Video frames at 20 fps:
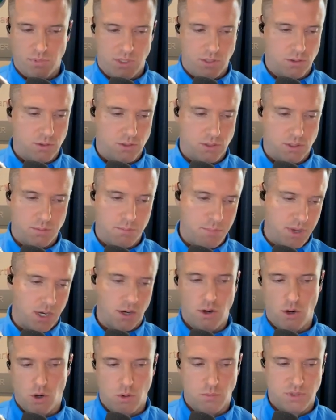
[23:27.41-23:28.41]
These are some bigger
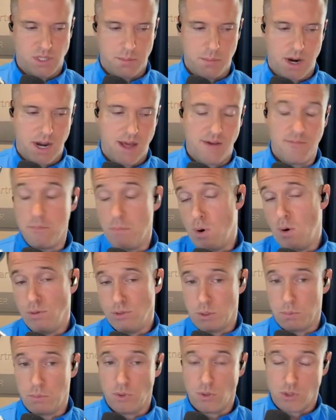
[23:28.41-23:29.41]
homes. They might have
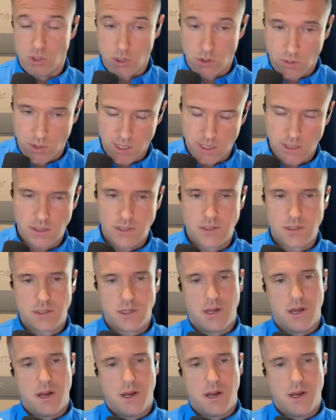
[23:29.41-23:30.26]
multiple units.